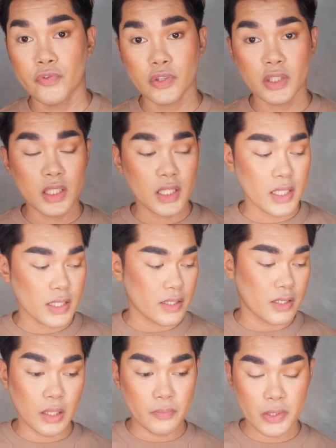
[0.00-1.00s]
for the lids,
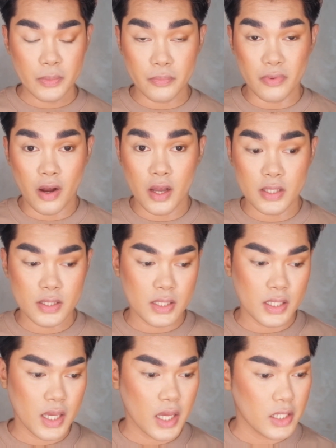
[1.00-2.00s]
something
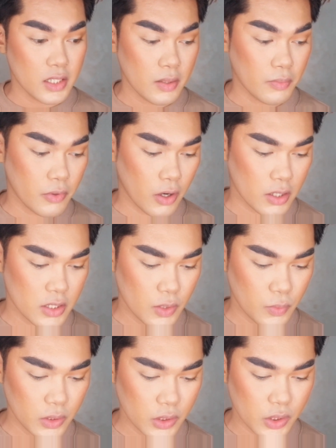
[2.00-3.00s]
bronzy, anything bronzy
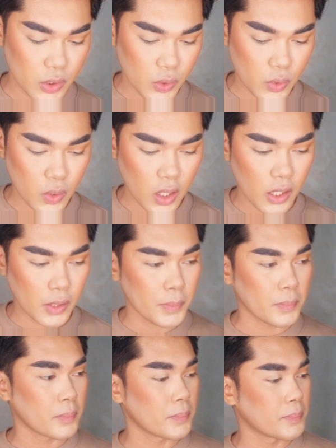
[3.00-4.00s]
will do.
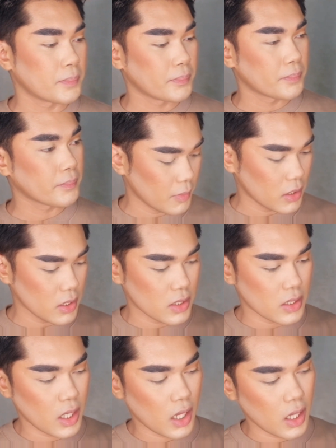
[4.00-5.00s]
I'm gonna
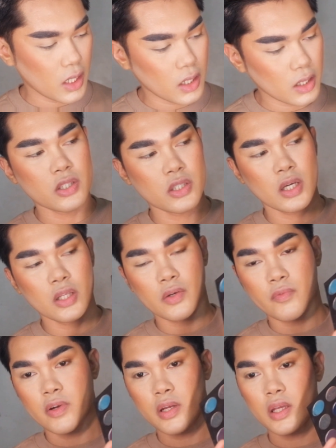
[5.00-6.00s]
take this shade
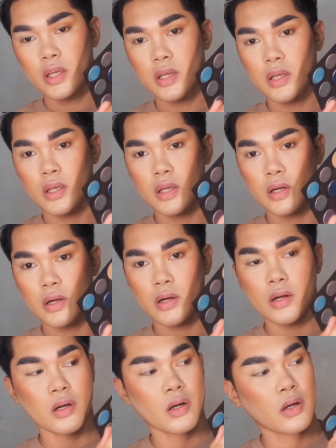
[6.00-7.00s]
over here.